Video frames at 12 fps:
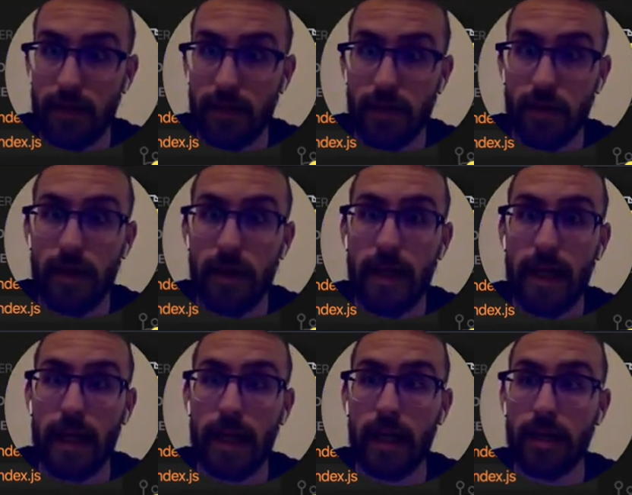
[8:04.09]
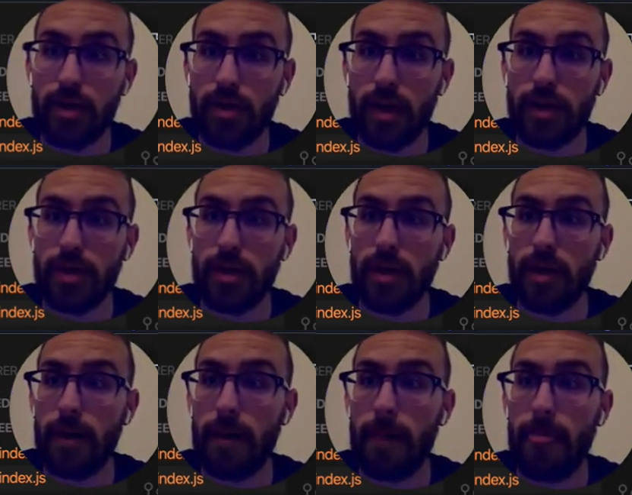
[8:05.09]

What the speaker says: So in a constructor,